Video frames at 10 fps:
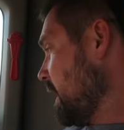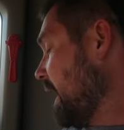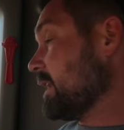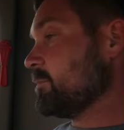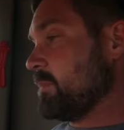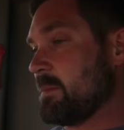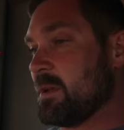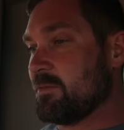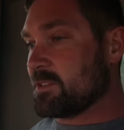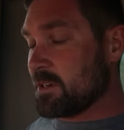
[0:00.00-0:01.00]
I could
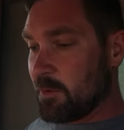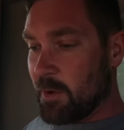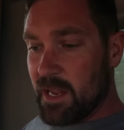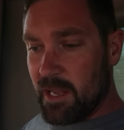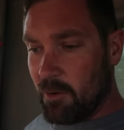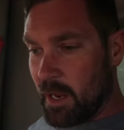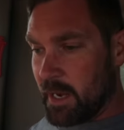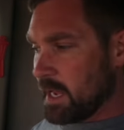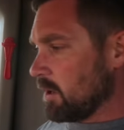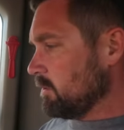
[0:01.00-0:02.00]
maybe even turn the radio
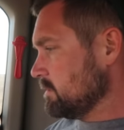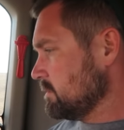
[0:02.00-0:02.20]
on now.